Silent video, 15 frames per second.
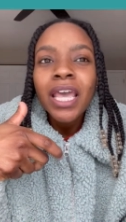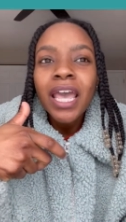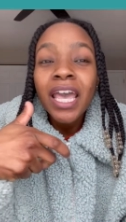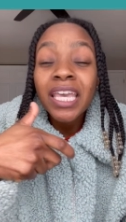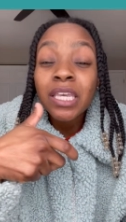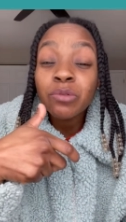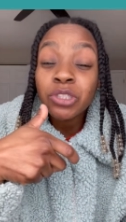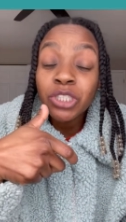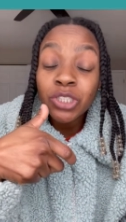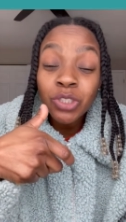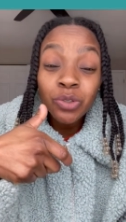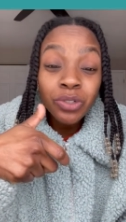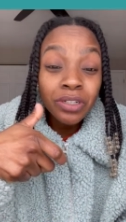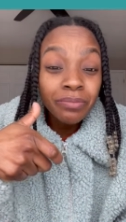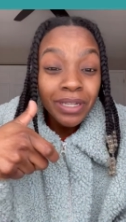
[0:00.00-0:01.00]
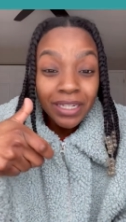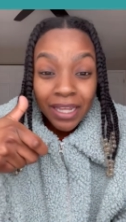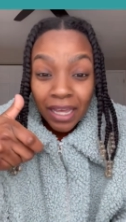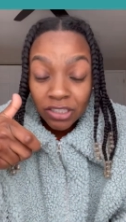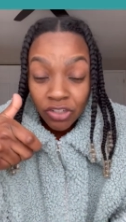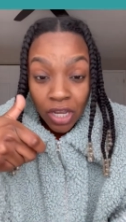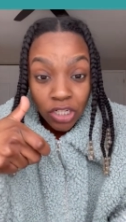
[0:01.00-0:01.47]
And he was shooting me
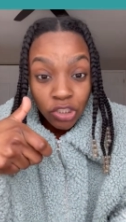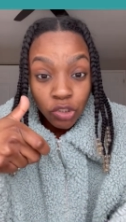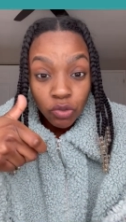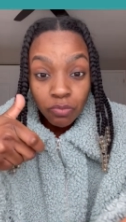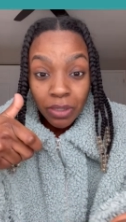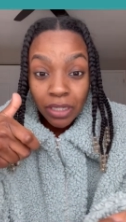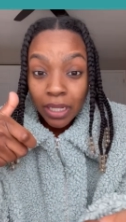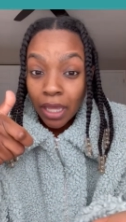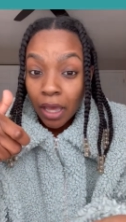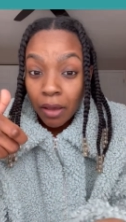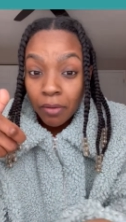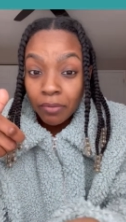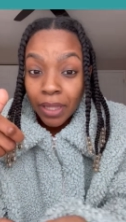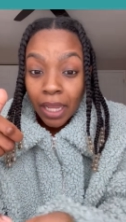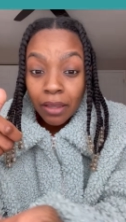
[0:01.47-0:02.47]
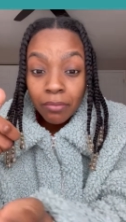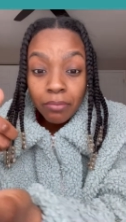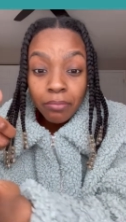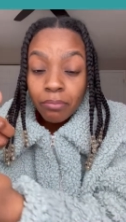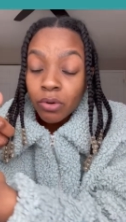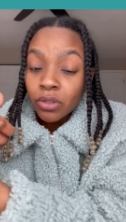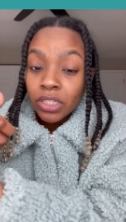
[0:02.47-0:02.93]
down, trying to shoot me down. Like
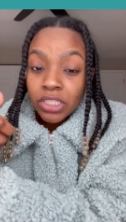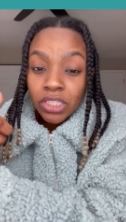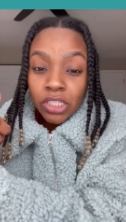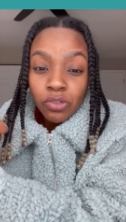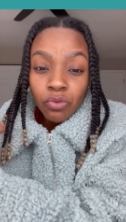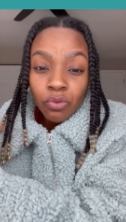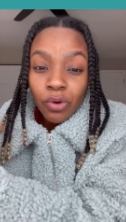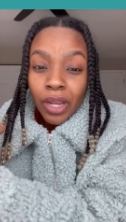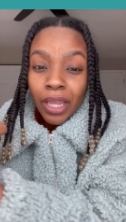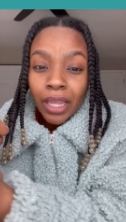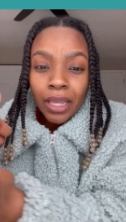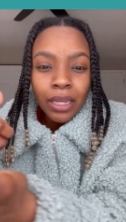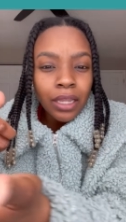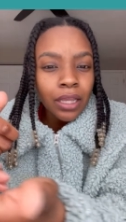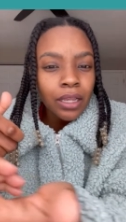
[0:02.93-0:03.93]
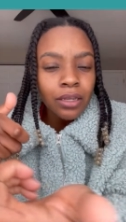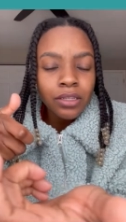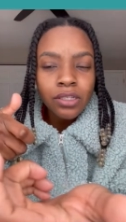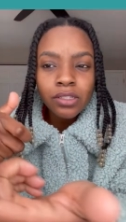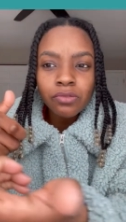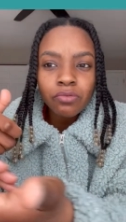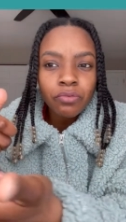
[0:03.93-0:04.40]
bullets just raining,
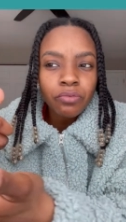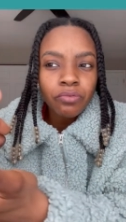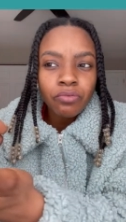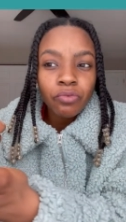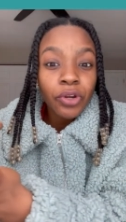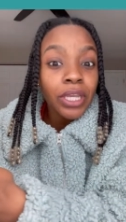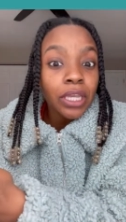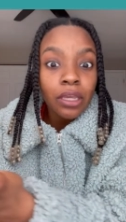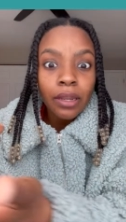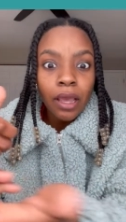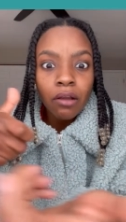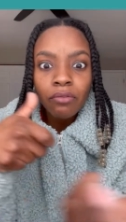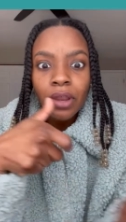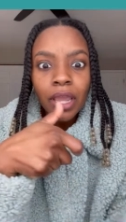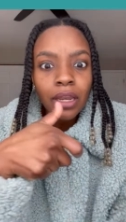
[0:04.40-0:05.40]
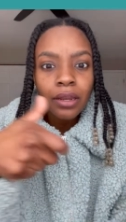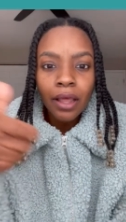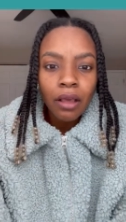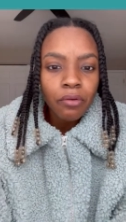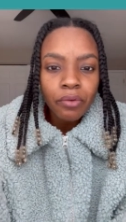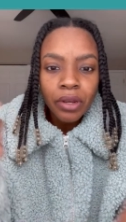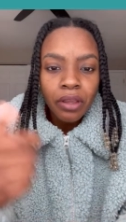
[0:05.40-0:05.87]
just ringing out, raining
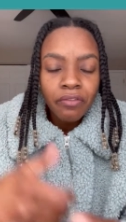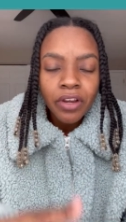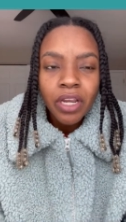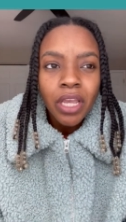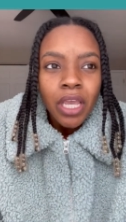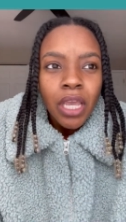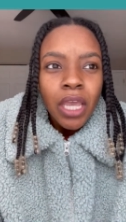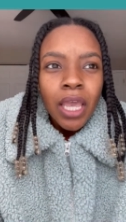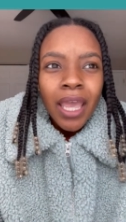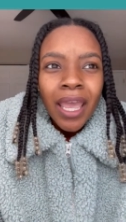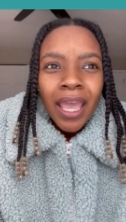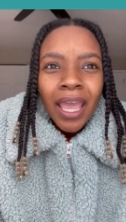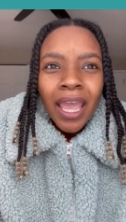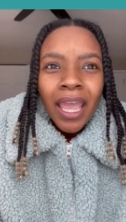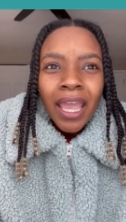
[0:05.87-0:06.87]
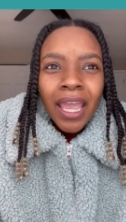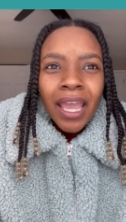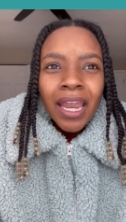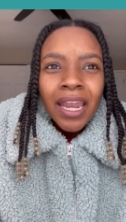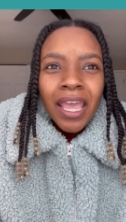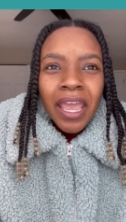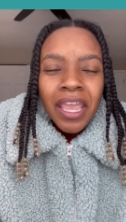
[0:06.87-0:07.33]
out, whatever.
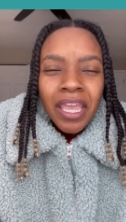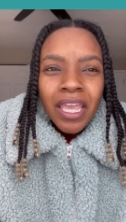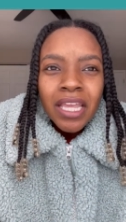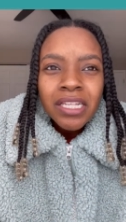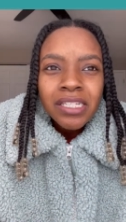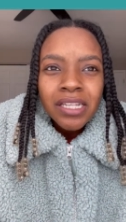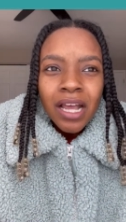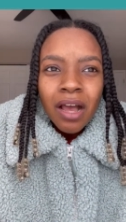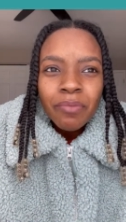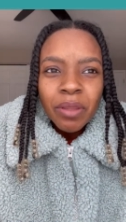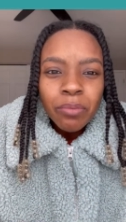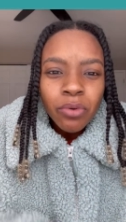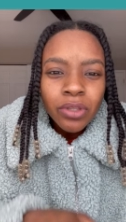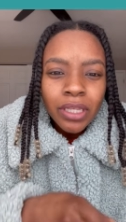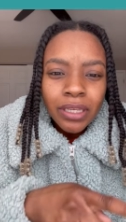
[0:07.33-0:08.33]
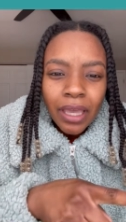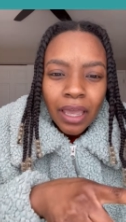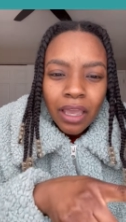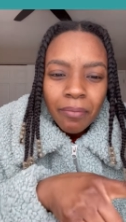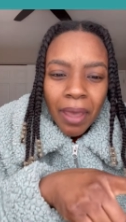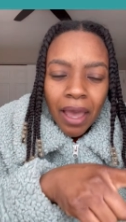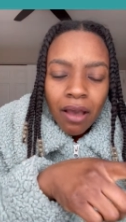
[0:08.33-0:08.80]
And each time the bullet
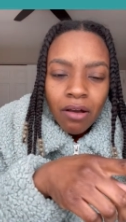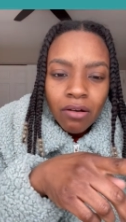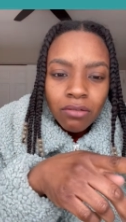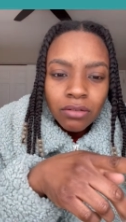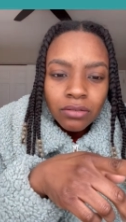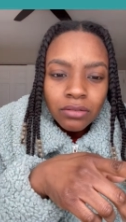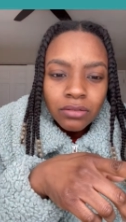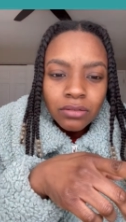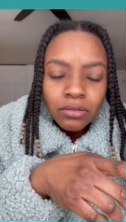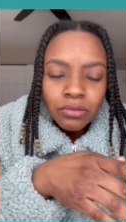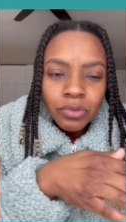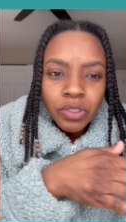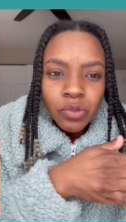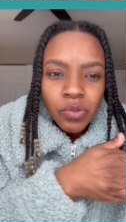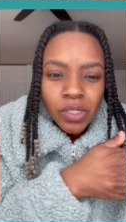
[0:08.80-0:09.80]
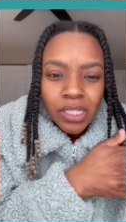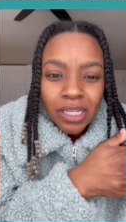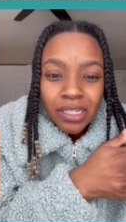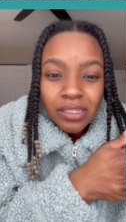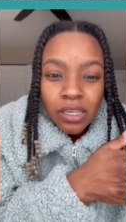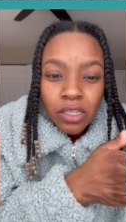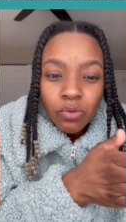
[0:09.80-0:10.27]
came out, which was a
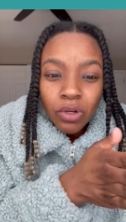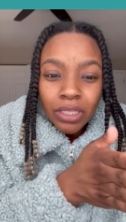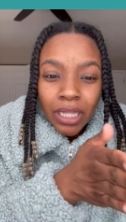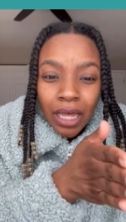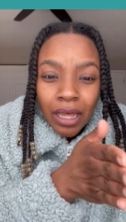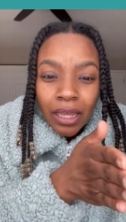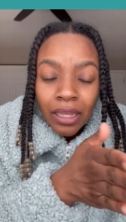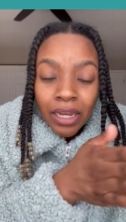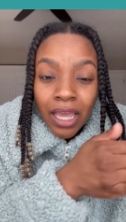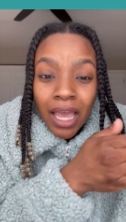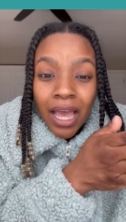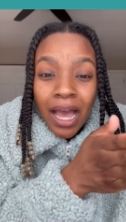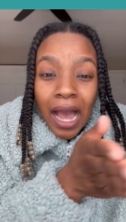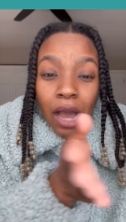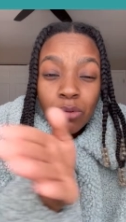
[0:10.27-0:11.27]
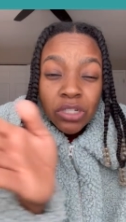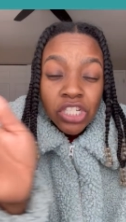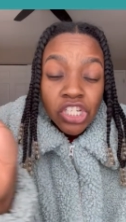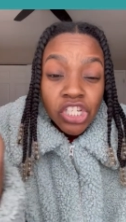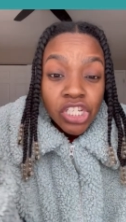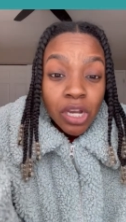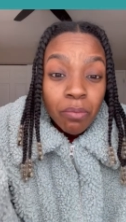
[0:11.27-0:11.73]
continual line, I was
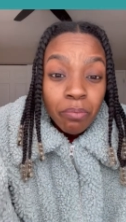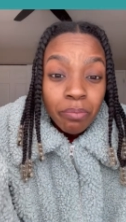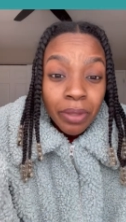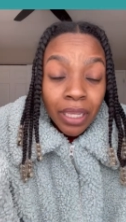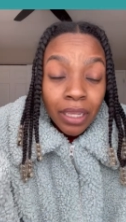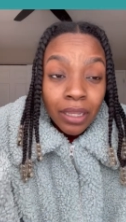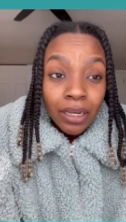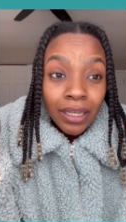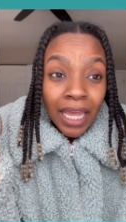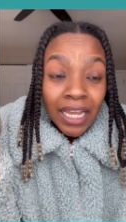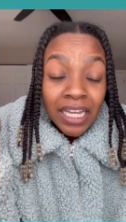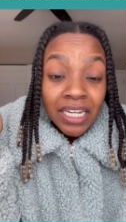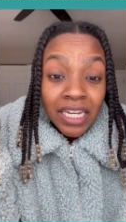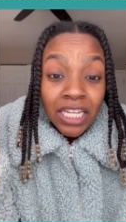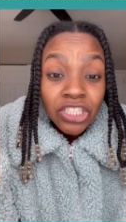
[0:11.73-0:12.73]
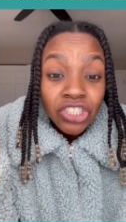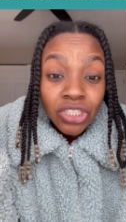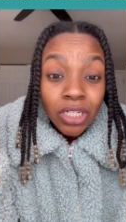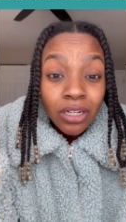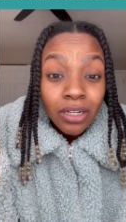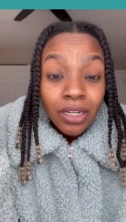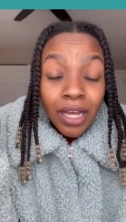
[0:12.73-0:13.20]
jumping like a
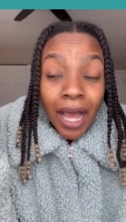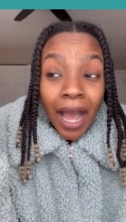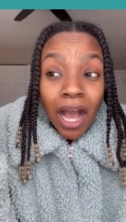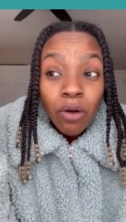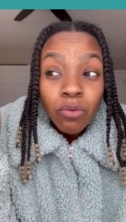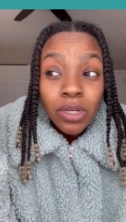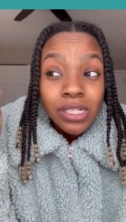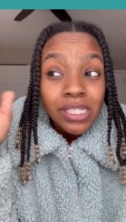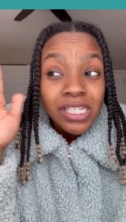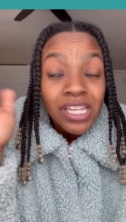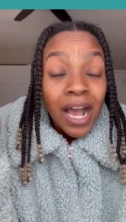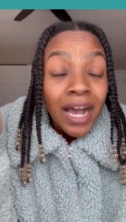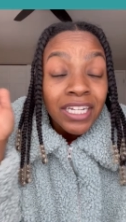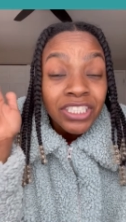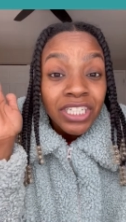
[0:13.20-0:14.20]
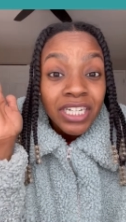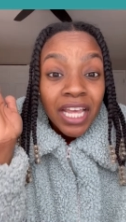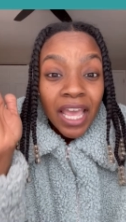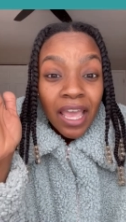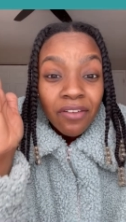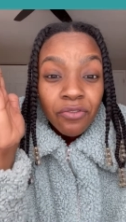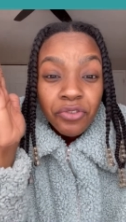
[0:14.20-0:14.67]
ninja. I was dodging
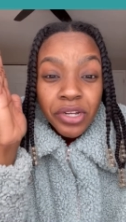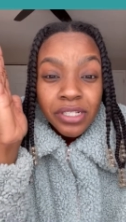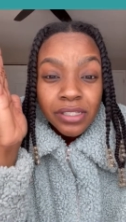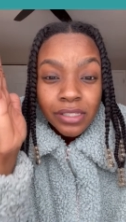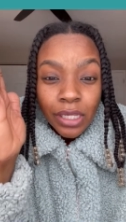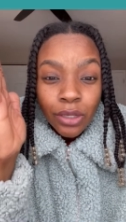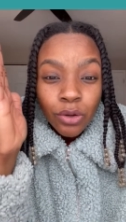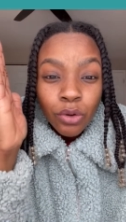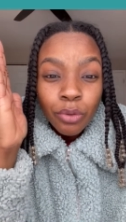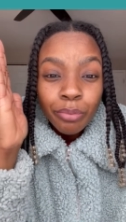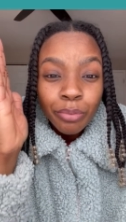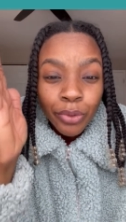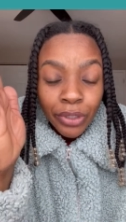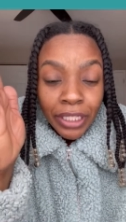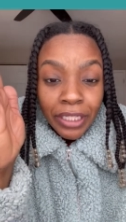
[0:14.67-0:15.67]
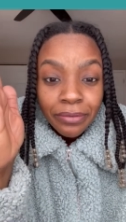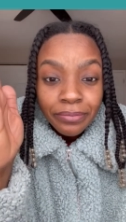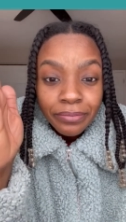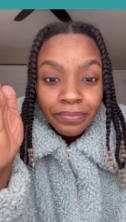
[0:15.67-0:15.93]
every single bullet.